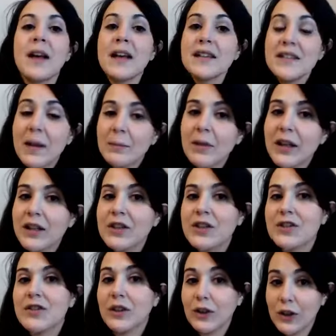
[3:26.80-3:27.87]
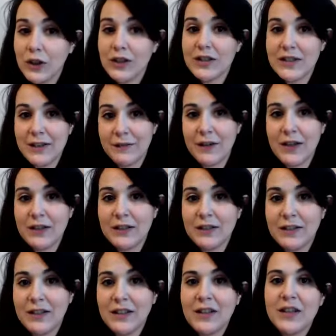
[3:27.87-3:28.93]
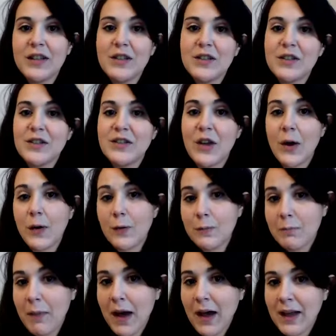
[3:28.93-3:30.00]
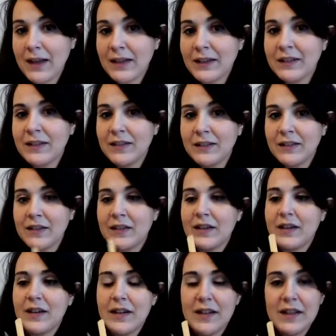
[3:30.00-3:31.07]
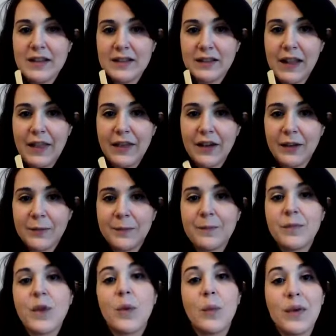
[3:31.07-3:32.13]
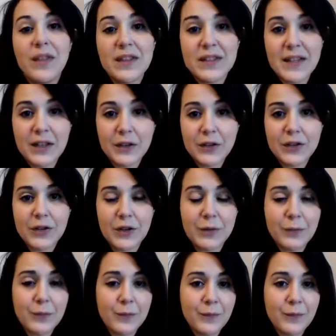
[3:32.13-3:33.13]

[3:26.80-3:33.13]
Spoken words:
Some ligatures look different. So mine is leather with a single screw.